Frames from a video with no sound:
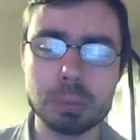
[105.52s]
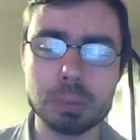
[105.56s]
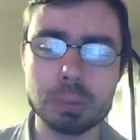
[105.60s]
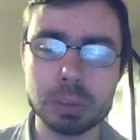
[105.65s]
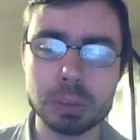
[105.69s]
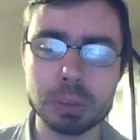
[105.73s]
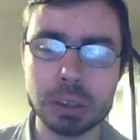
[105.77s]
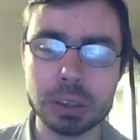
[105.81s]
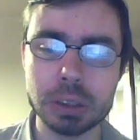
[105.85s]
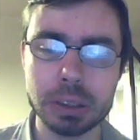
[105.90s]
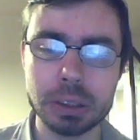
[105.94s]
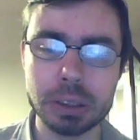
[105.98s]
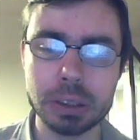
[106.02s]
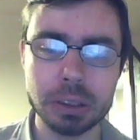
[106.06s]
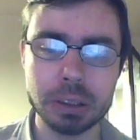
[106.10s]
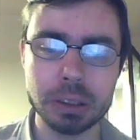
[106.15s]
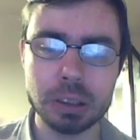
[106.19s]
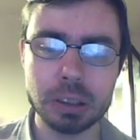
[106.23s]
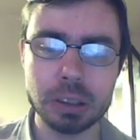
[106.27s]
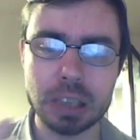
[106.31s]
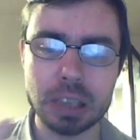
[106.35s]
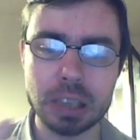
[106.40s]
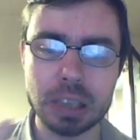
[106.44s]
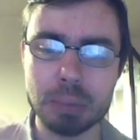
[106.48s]
But I
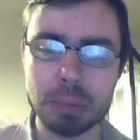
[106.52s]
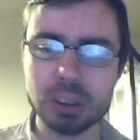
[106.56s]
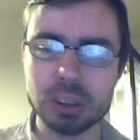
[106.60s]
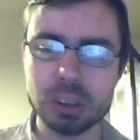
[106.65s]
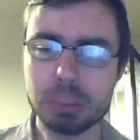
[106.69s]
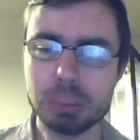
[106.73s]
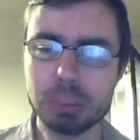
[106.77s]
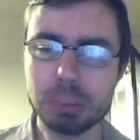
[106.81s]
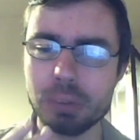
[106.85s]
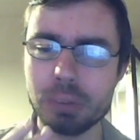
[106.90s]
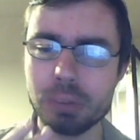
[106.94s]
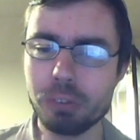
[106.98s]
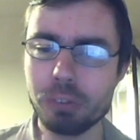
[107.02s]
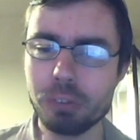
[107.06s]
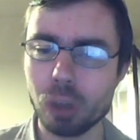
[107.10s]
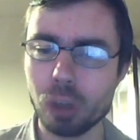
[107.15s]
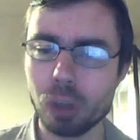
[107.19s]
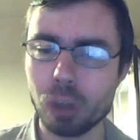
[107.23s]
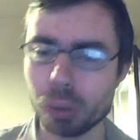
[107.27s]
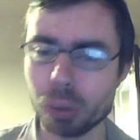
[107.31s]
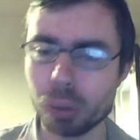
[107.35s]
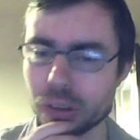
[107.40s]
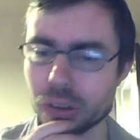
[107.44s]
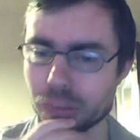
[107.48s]
must have been
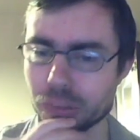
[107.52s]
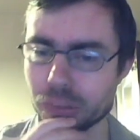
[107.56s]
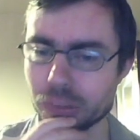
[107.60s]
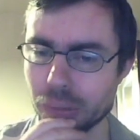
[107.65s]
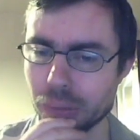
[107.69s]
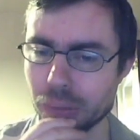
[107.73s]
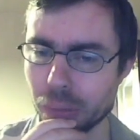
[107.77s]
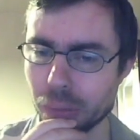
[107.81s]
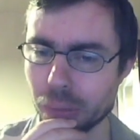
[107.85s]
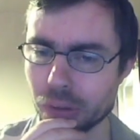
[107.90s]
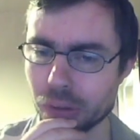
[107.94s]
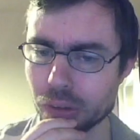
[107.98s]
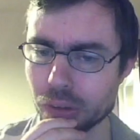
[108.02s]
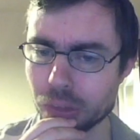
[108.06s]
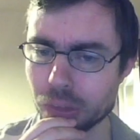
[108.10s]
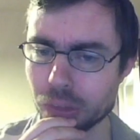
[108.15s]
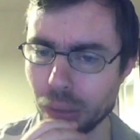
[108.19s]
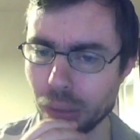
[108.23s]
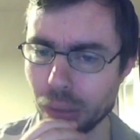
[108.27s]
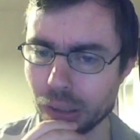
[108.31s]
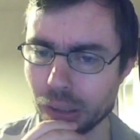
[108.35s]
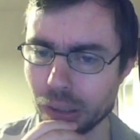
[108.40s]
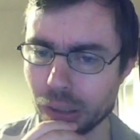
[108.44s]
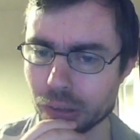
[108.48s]
following some people in
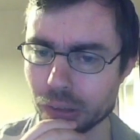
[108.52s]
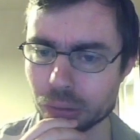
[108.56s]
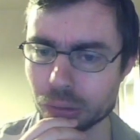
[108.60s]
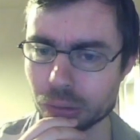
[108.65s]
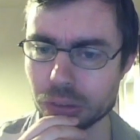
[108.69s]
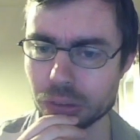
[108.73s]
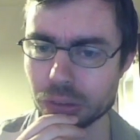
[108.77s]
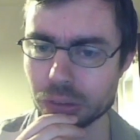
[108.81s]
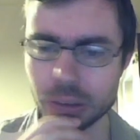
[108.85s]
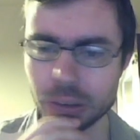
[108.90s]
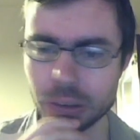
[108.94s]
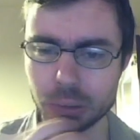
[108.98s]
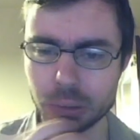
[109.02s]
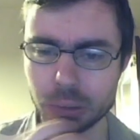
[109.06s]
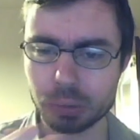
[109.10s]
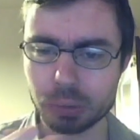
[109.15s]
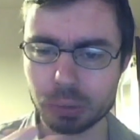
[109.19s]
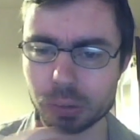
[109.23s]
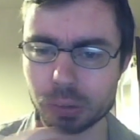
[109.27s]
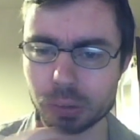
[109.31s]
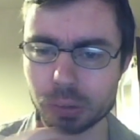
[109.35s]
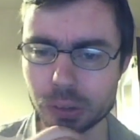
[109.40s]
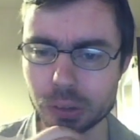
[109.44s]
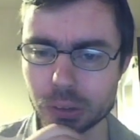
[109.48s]
Japan, or
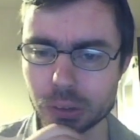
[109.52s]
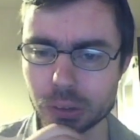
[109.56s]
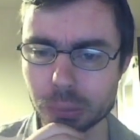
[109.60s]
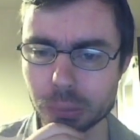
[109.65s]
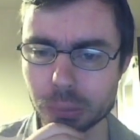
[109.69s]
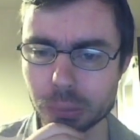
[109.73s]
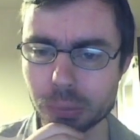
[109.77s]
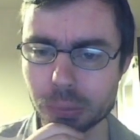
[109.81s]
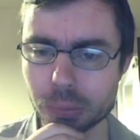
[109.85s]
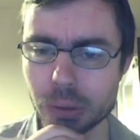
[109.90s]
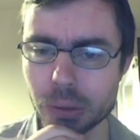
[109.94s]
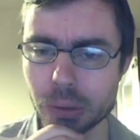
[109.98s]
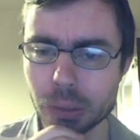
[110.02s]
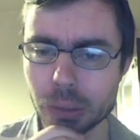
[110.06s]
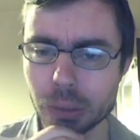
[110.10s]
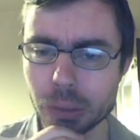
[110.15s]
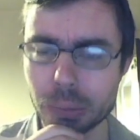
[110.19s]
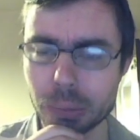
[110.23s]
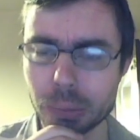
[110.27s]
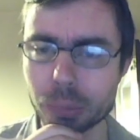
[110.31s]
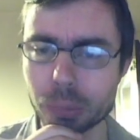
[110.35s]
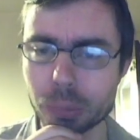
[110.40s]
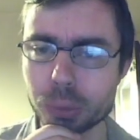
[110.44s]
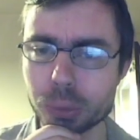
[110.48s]
some
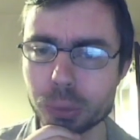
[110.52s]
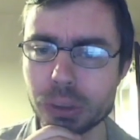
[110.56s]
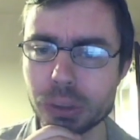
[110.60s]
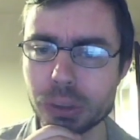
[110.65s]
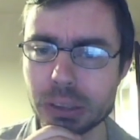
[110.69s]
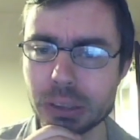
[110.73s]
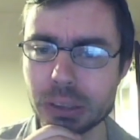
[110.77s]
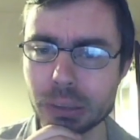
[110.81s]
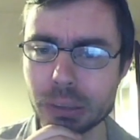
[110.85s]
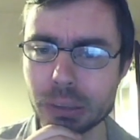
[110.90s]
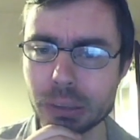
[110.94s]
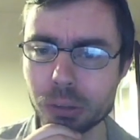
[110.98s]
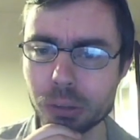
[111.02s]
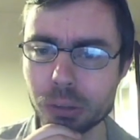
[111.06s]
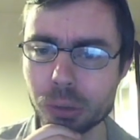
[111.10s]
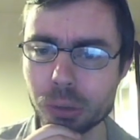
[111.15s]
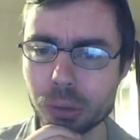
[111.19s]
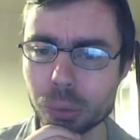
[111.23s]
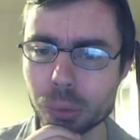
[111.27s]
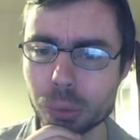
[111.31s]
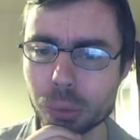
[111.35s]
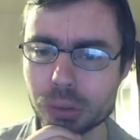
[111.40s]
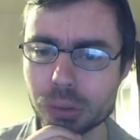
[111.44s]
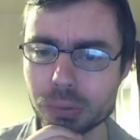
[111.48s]
people were tweeting out
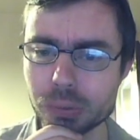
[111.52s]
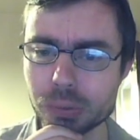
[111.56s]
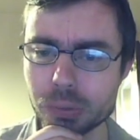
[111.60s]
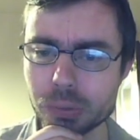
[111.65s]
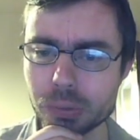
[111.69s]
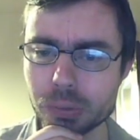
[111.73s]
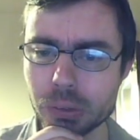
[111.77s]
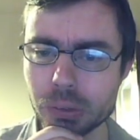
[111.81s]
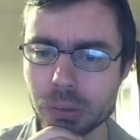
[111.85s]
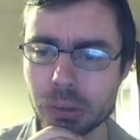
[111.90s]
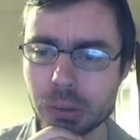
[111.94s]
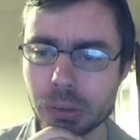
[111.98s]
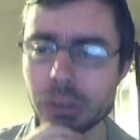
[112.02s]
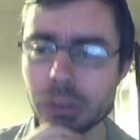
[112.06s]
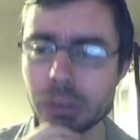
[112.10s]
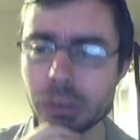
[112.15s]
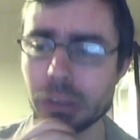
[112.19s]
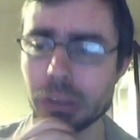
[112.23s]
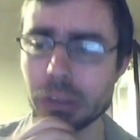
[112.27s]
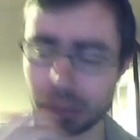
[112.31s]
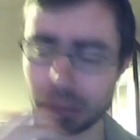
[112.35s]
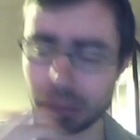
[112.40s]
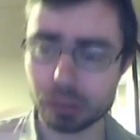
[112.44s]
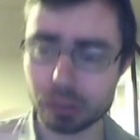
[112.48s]
news,
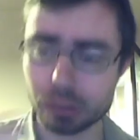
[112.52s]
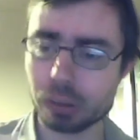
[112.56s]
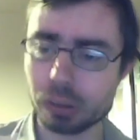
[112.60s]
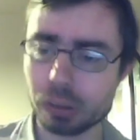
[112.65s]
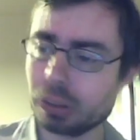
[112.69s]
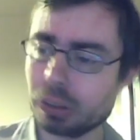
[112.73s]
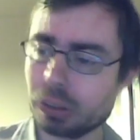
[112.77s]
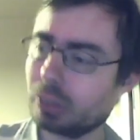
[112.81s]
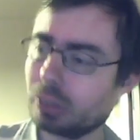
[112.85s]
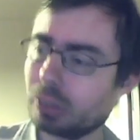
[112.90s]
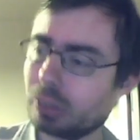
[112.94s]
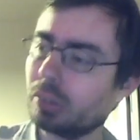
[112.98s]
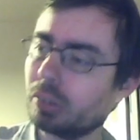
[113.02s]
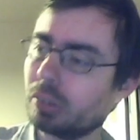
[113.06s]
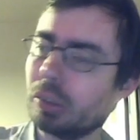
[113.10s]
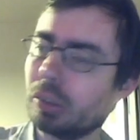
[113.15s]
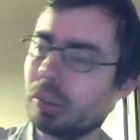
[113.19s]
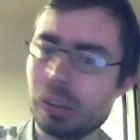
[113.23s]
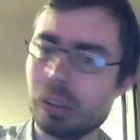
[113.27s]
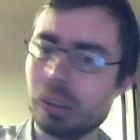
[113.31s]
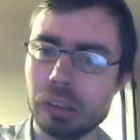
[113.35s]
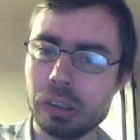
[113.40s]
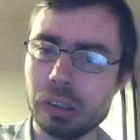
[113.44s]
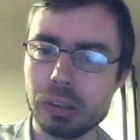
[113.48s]
and I got this
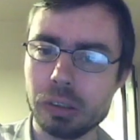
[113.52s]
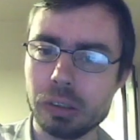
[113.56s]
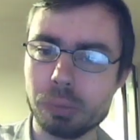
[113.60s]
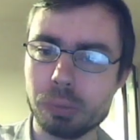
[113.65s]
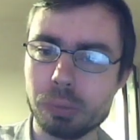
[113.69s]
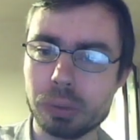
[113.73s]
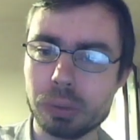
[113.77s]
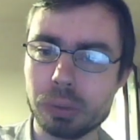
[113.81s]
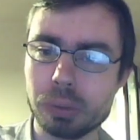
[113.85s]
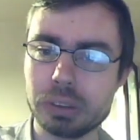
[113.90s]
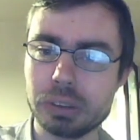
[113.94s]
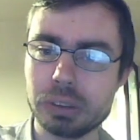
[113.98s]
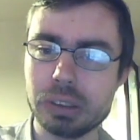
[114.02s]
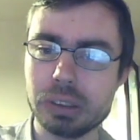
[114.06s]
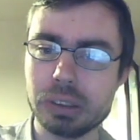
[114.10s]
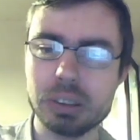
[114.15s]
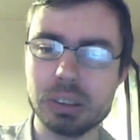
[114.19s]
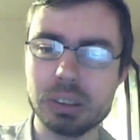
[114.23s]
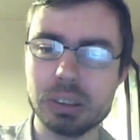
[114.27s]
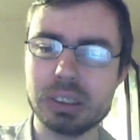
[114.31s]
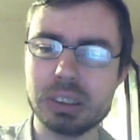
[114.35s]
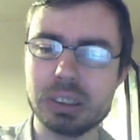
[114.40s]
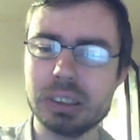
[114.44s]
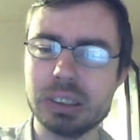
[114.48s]
one that said
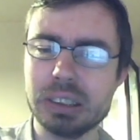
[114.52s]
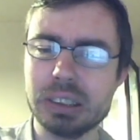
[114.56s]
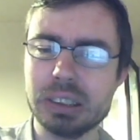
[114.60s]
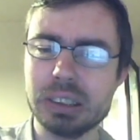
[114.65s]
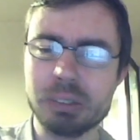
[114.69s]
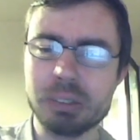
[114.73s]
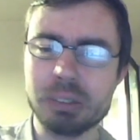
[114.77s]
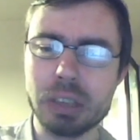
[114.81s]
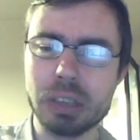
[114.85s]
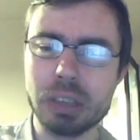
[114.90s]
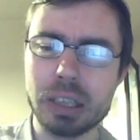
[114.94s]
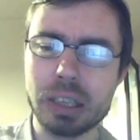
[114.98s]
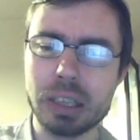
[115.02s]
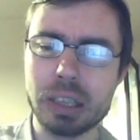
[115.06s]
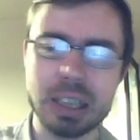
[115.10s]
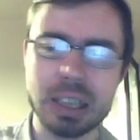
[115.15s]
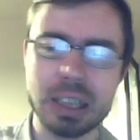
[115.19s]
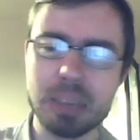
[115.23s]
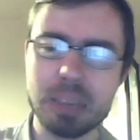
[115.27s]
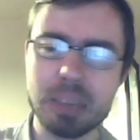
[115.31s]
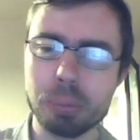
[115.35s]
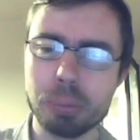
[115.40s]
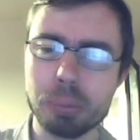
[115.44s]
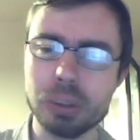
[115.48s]
something like
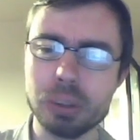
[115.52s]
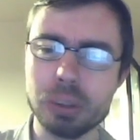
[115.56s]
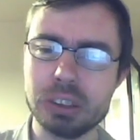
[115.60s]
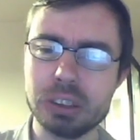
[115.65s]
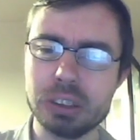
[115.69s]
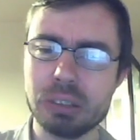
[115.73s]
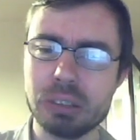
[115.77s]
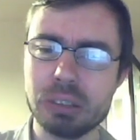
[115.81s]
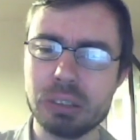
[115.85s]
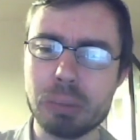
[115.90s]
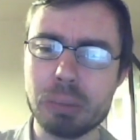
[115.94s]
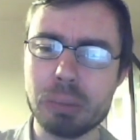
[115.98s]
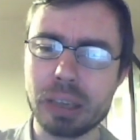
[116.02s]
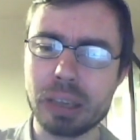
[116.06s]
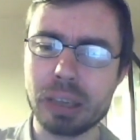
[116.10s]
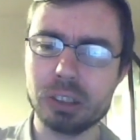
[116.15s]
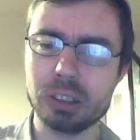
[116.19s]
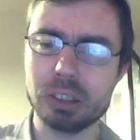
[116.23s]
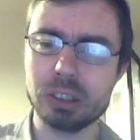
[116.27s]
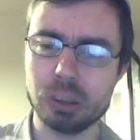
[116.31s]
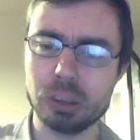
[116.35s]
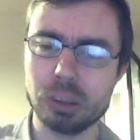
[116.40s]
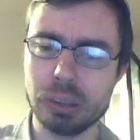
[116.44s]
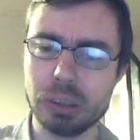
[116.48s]
9.0
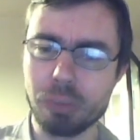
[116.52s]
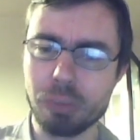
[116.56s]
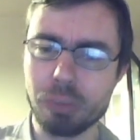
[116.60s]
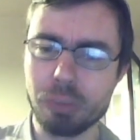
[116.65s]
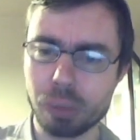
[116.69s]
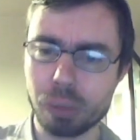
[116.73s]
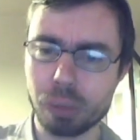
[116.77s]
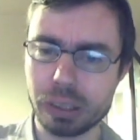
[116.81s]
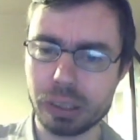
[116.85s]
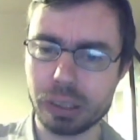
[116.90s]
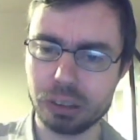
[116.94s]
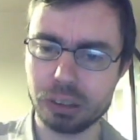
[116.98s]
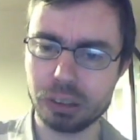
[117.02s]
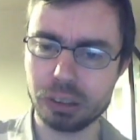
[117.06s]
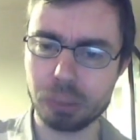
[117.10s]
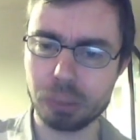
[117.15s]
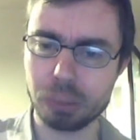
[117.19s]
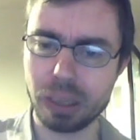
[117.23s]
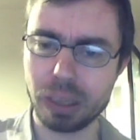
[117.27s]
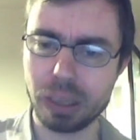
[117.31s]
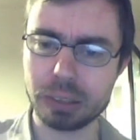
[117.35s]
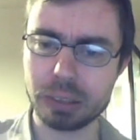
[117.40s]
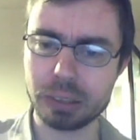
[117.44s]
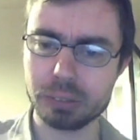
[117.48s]
magnitude earthquake in
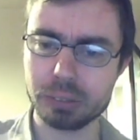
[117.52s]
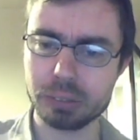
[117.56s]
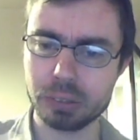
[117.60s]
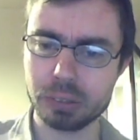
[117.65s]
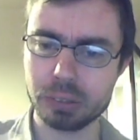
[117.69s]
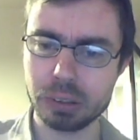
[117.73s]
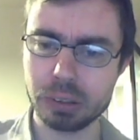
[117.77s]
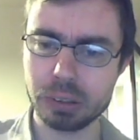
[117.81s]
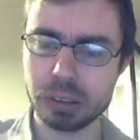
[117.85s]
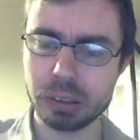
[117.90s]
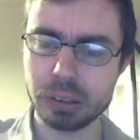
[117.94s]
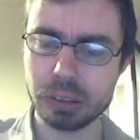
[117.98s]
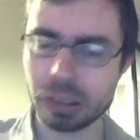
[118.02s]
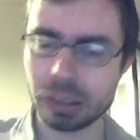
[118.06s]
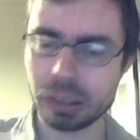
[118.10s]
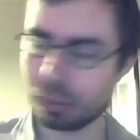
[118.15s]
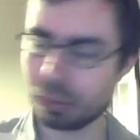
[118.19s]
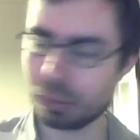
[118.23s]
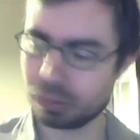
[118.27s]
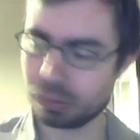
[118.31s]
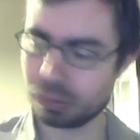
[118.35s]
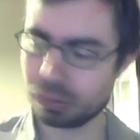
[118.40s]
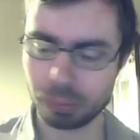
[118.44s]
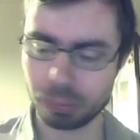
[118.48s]
Japan, and I
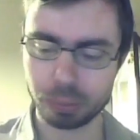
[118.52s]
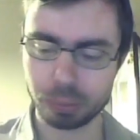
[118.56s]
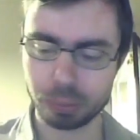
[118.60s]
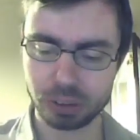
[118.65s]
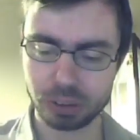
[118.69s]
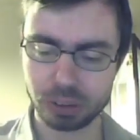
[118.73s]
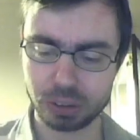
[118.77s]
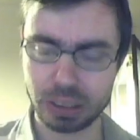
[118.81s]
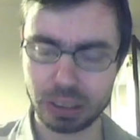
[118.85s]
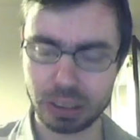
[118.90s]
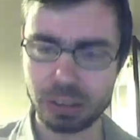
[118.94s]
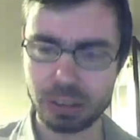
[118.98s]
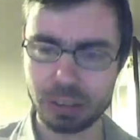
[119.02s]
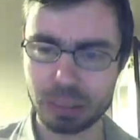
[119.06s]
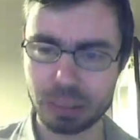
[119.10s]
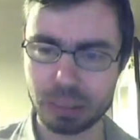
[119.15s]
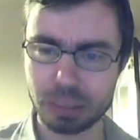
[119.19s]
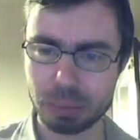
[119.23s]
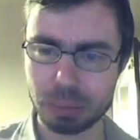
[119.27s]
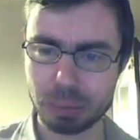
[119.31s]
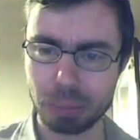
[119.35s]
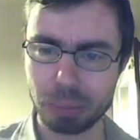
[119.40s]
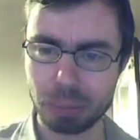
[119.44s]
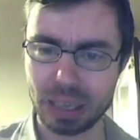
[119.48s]
remember staring at
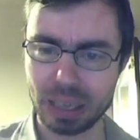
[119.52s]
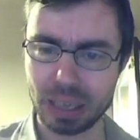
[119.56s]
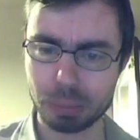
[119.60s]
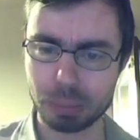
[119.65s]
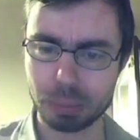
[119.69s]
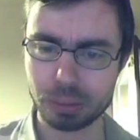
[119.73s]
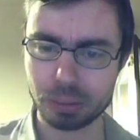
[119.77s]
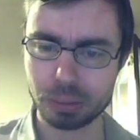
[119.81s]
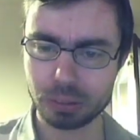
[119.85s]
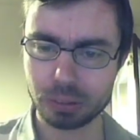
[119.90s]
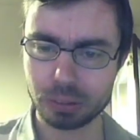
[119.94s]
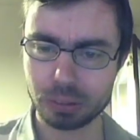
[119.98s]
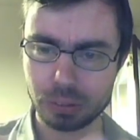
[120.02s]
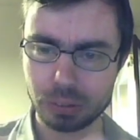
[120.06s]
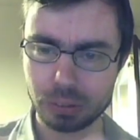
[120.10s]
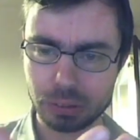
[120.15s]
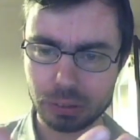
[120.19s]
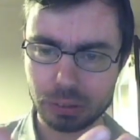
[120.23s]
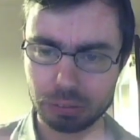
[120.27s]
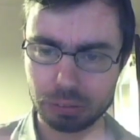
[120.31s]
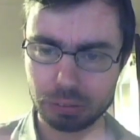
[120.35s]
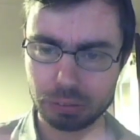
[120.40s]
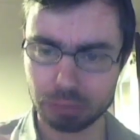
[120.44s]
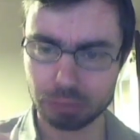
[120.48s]
my BlackBerry, sort of like,
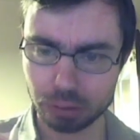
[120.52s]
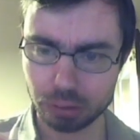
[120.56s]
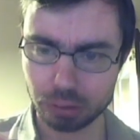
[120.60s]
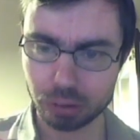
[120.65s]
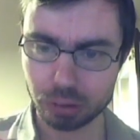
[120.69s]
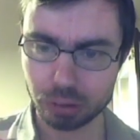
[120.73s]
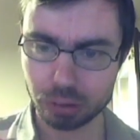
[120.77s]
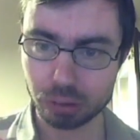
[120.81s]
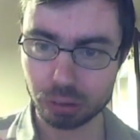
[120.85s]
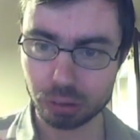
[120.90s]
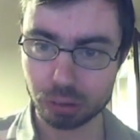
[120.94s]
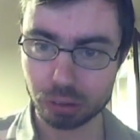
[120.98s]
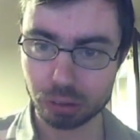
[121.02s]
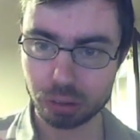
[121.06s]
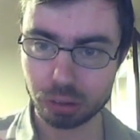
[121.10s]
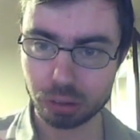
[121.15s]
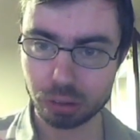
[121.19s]
ooh,